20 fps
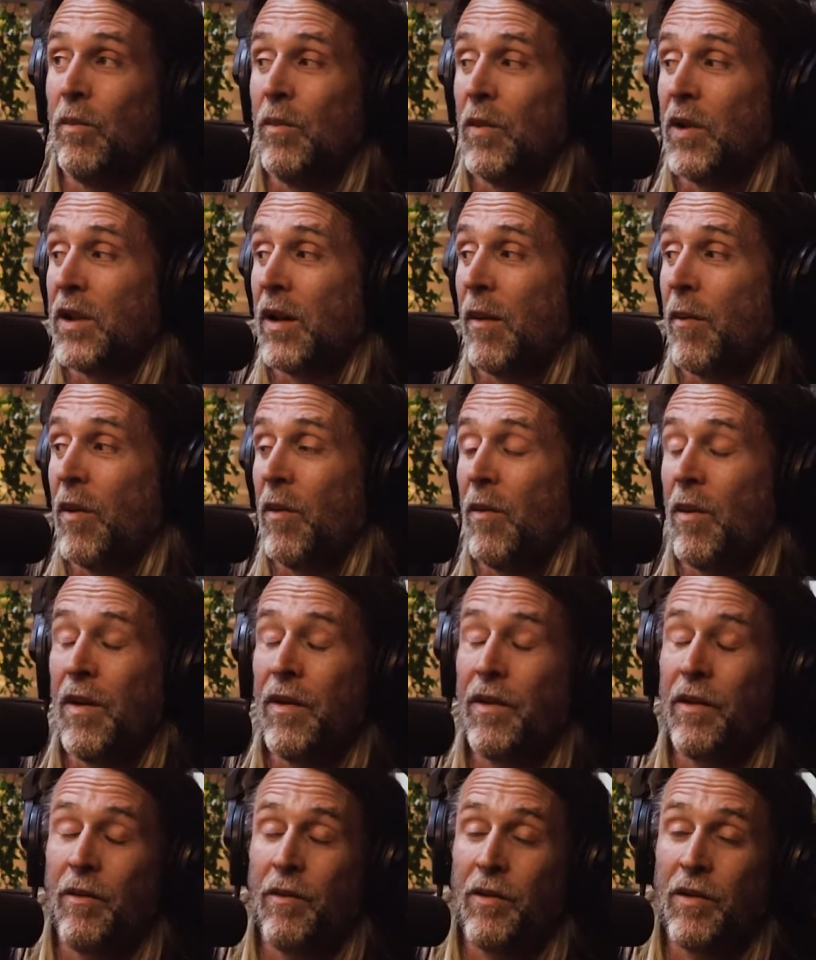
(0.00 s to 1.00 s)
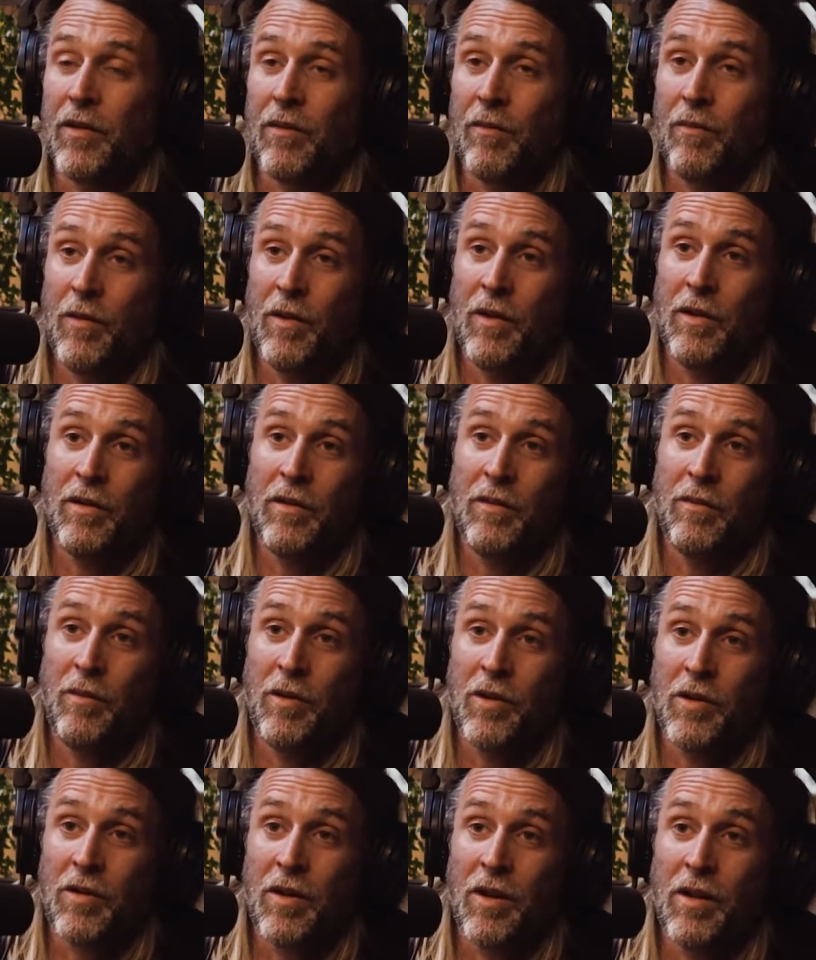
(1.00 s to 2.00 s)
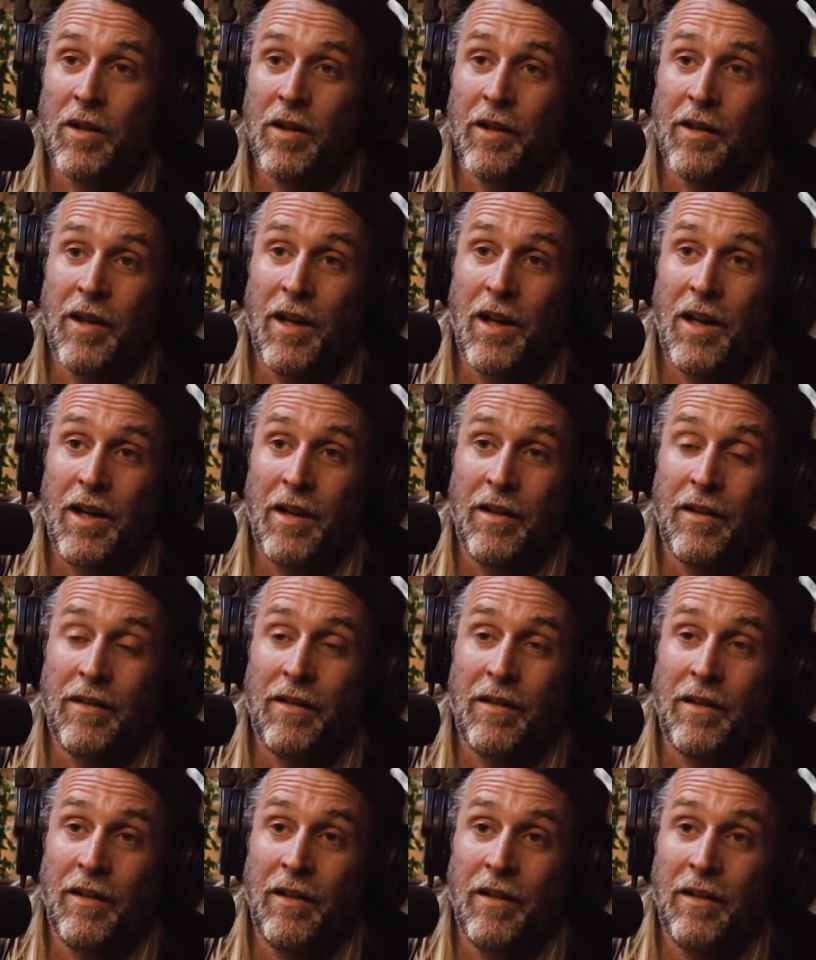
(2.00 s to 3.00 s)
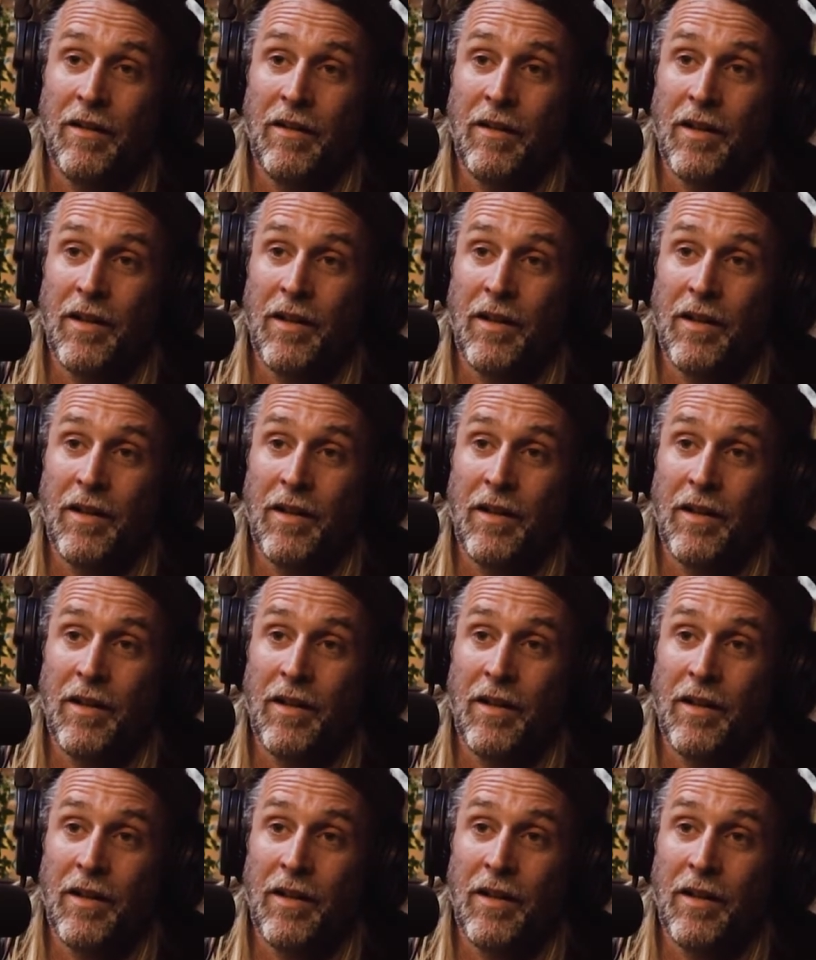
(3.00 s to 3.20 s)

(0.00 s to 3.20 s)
were some of the ones that were struggling the hardest, you know.